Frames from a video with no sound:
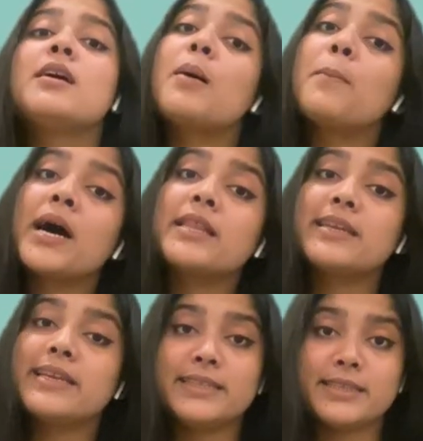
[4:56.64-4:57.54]

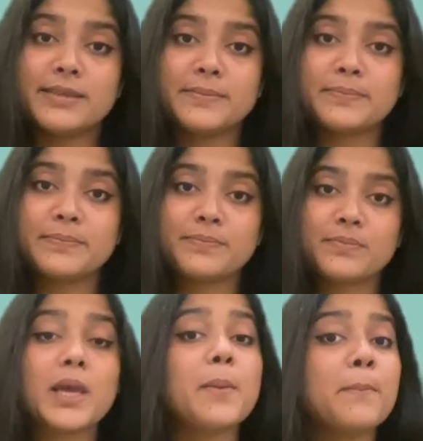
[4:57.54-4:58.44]
Madrid.
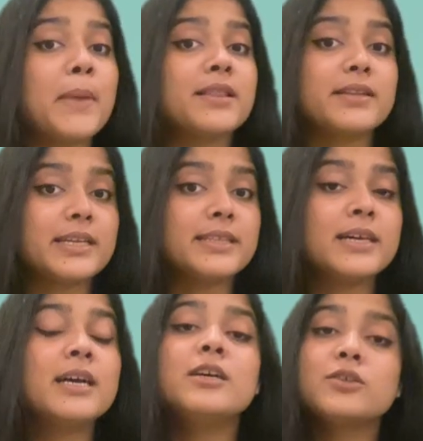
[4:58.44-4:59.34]
Madrid.
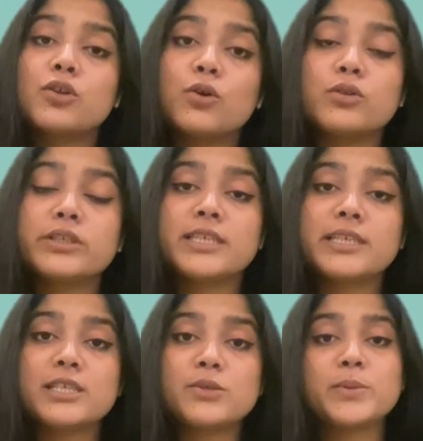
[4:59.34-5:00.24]
So So the whole
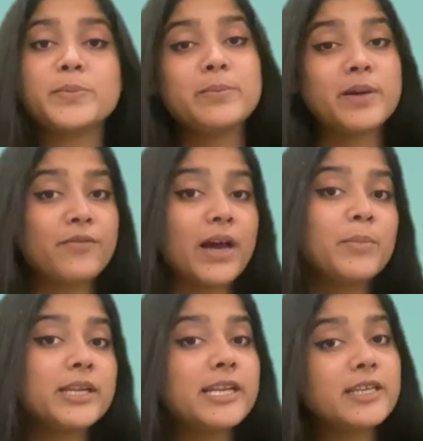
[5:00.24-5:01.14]
sentence will be, my
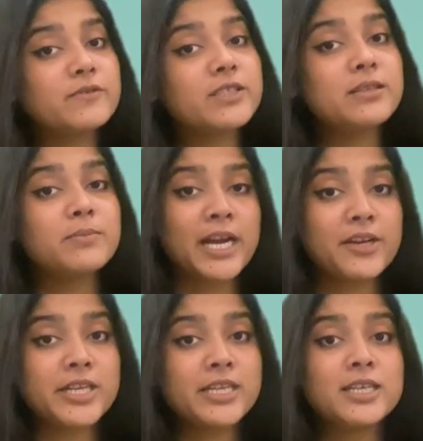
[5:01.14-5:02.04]
family lives in
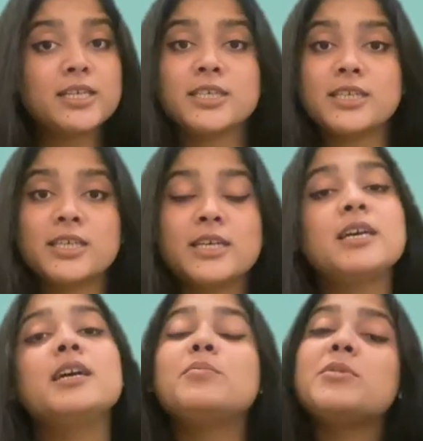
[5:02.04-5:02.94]
Madrid.
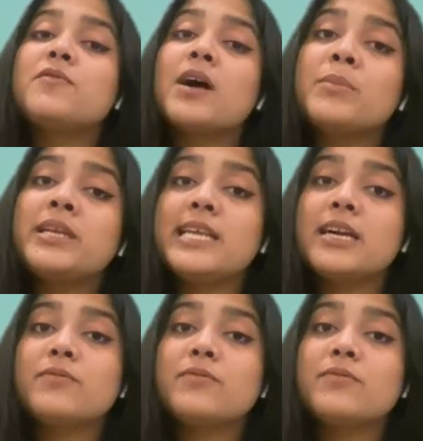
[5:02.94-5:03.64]
Mi familia